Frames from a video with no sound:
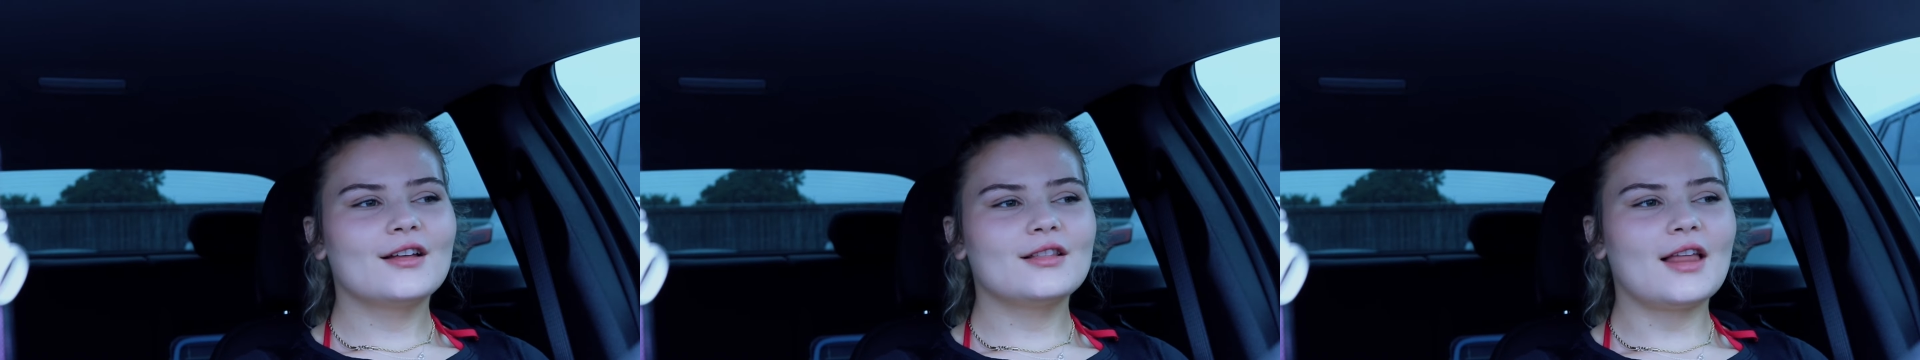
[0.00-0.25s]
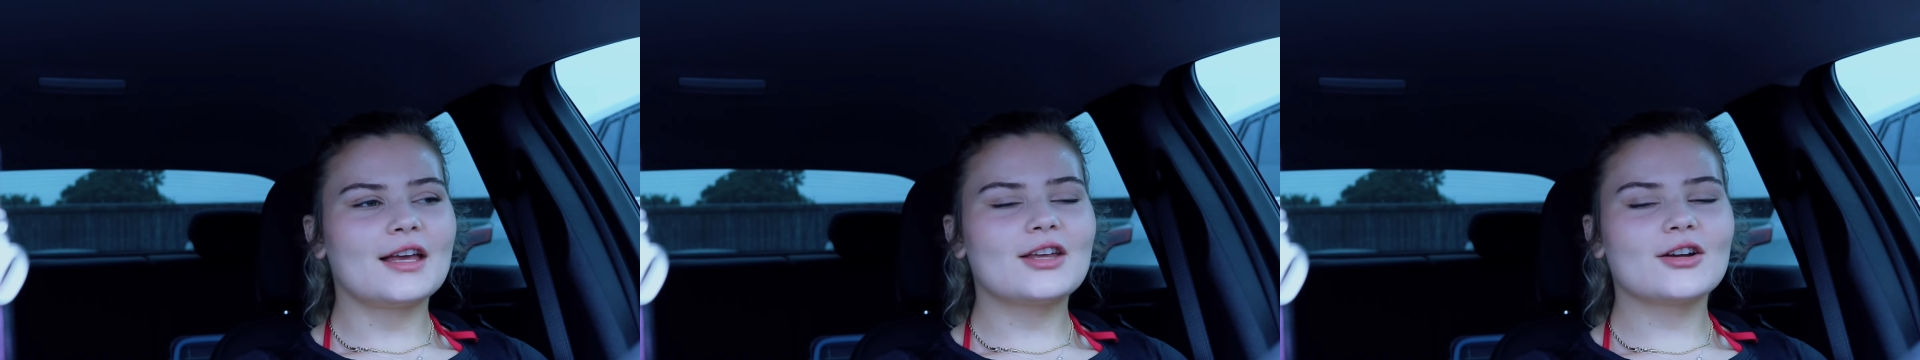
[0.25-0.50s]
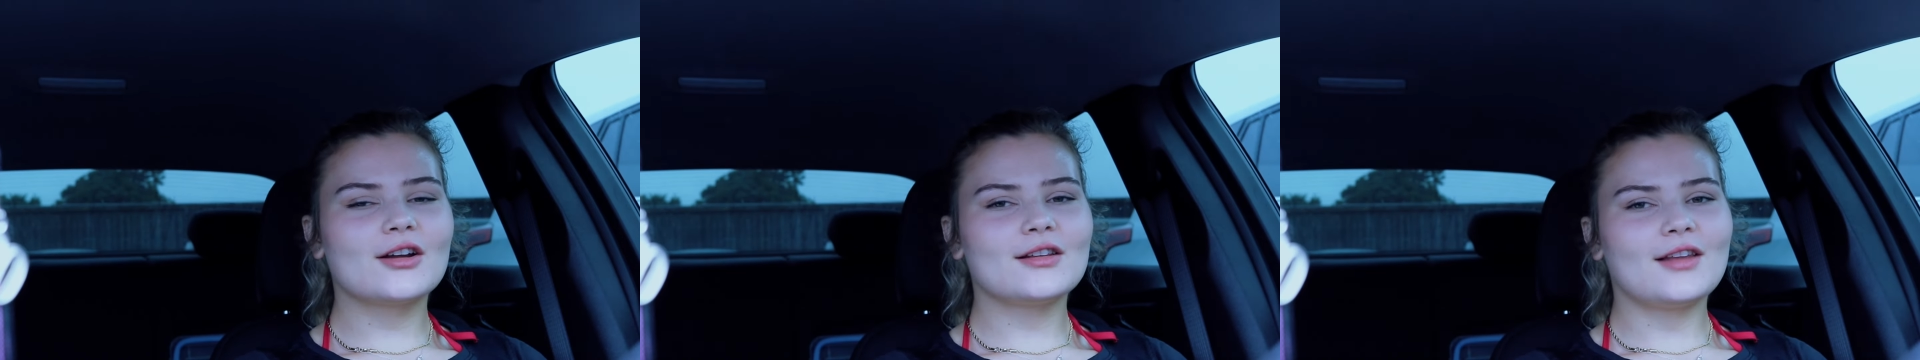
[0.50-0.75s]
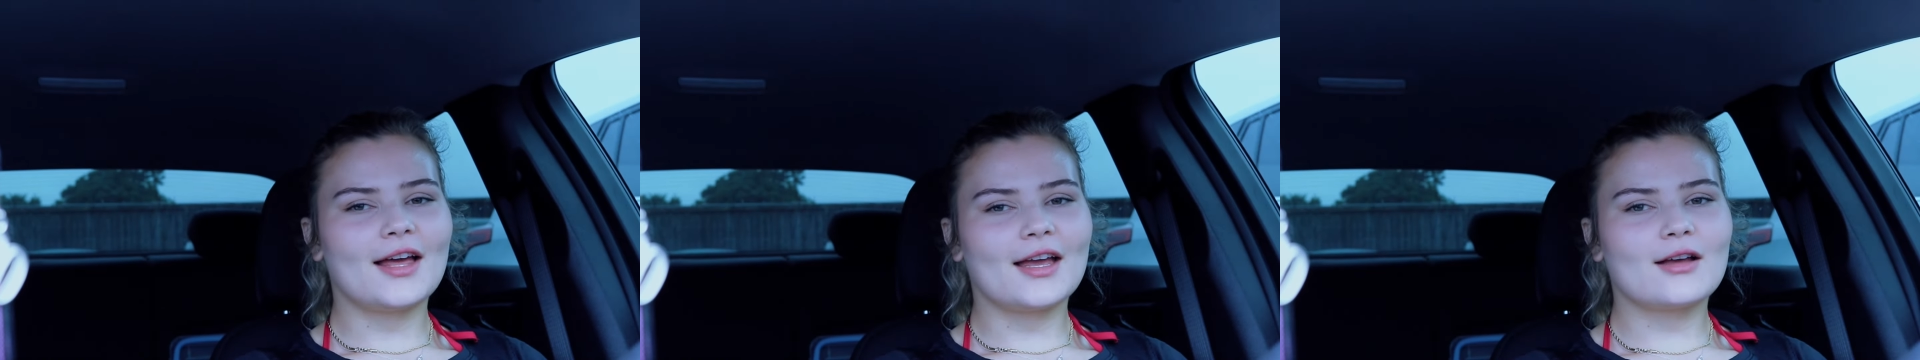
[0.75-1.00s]
like your,
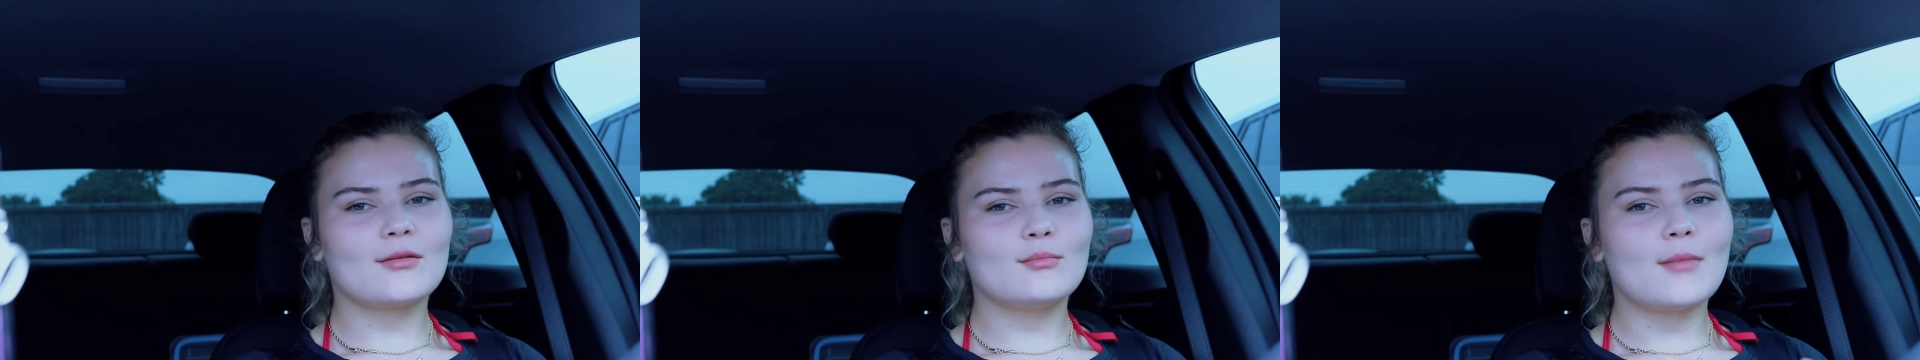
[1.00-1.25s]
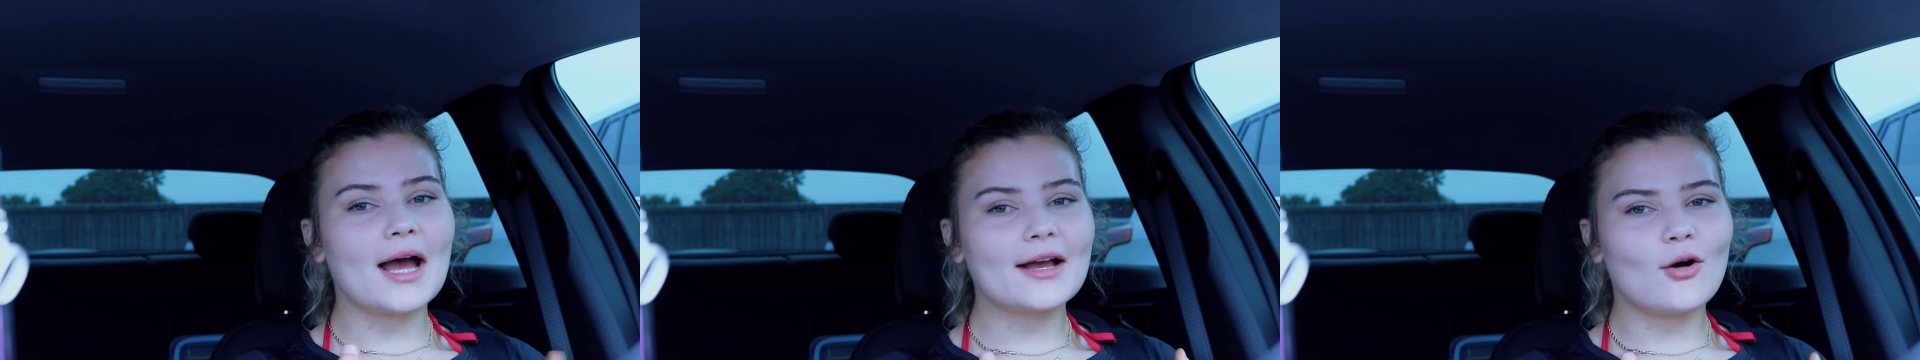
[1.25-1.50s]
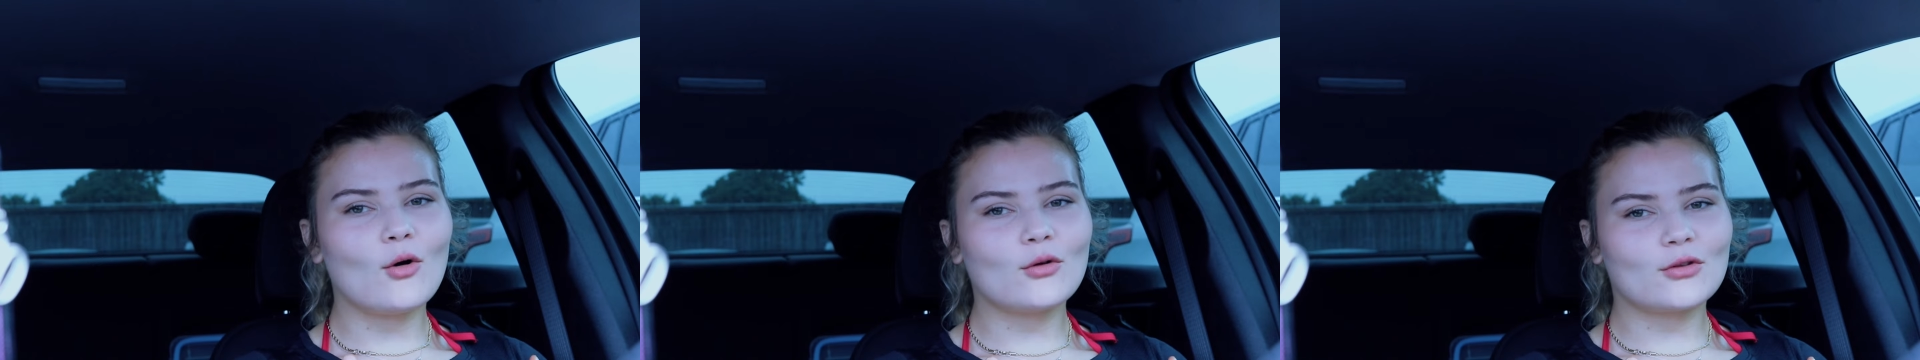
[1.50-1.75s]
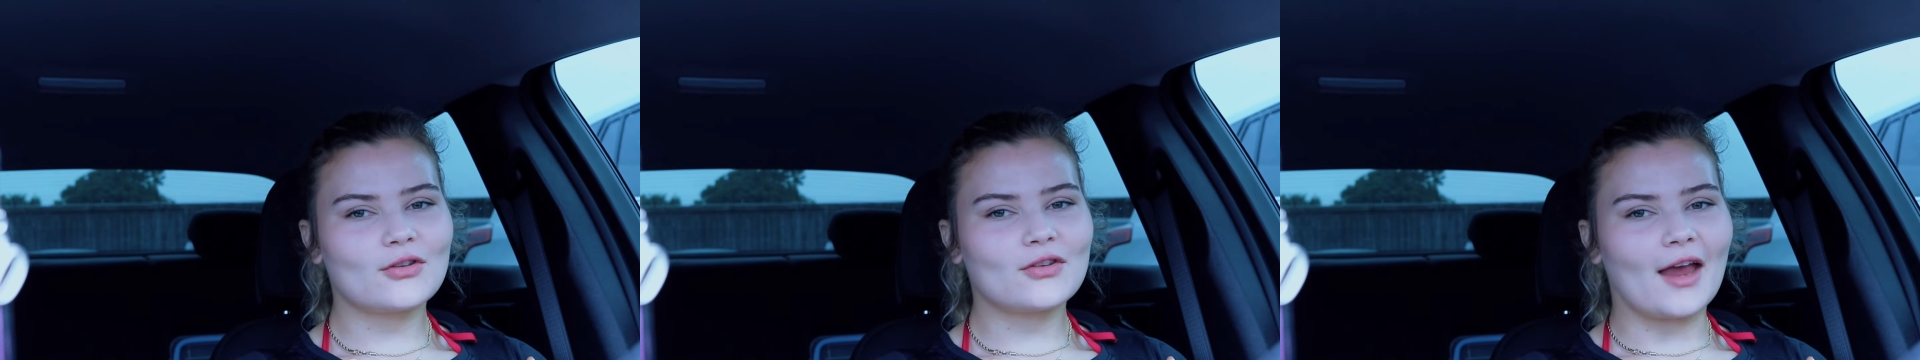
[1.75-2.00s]
like my
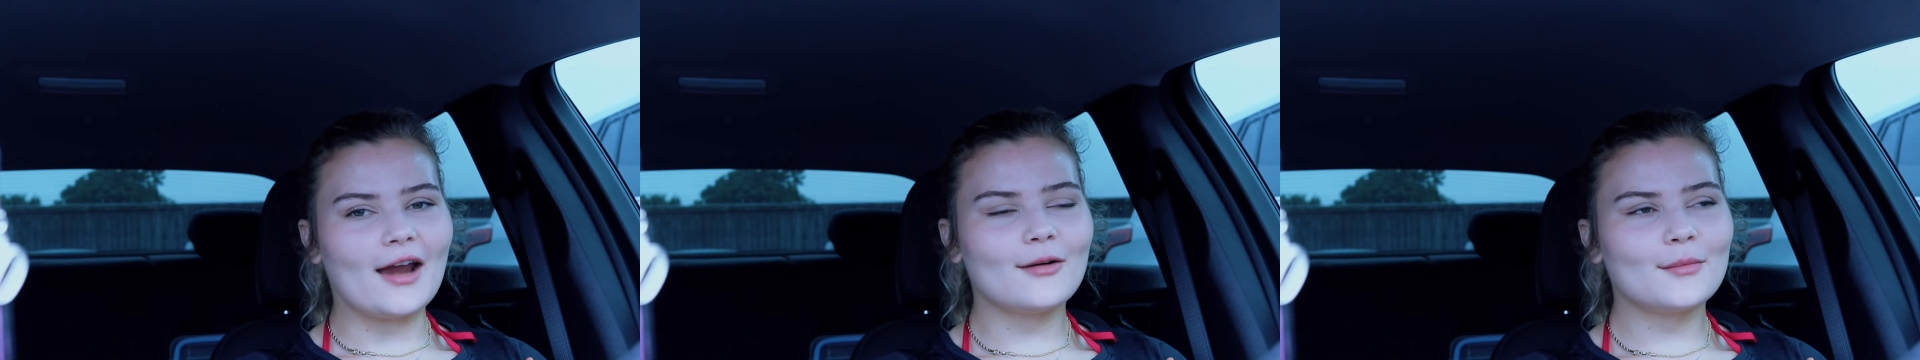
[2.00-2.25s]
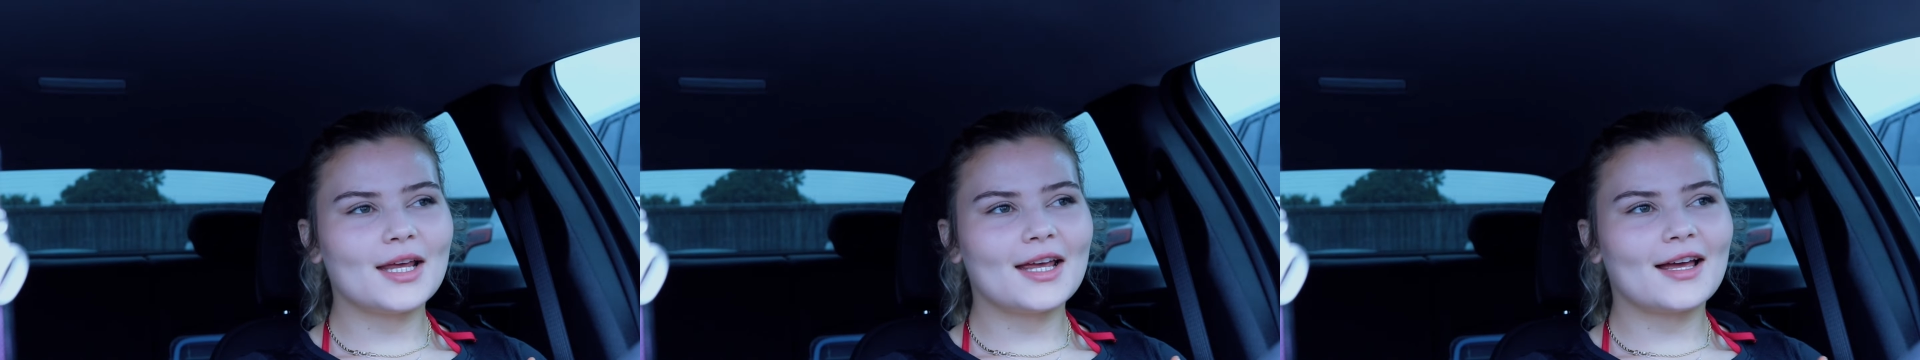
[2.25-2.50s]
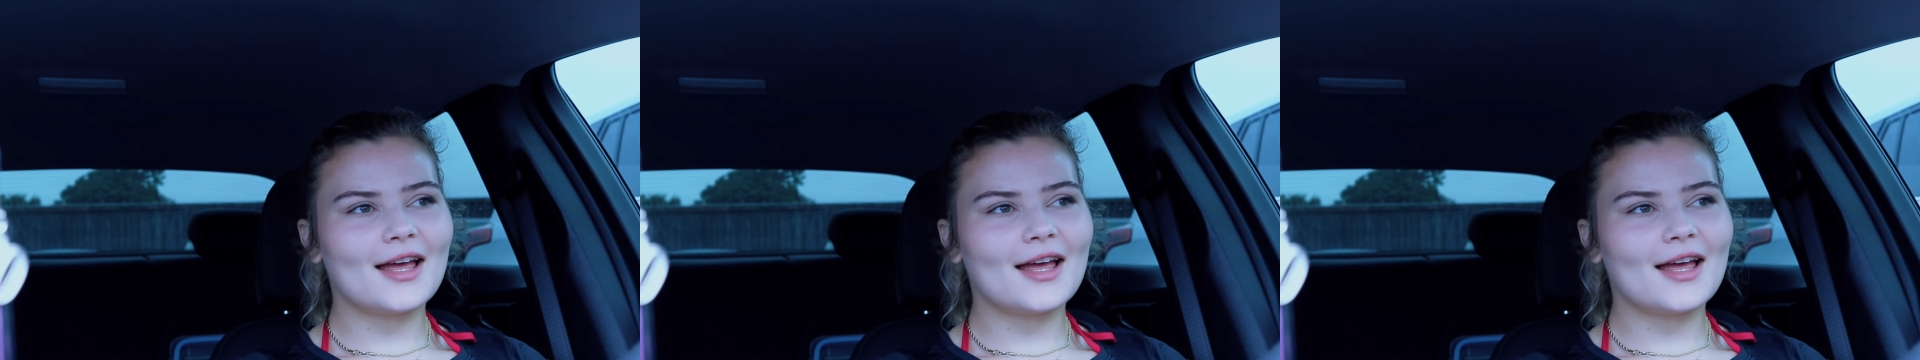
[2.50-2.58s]
goals scare me,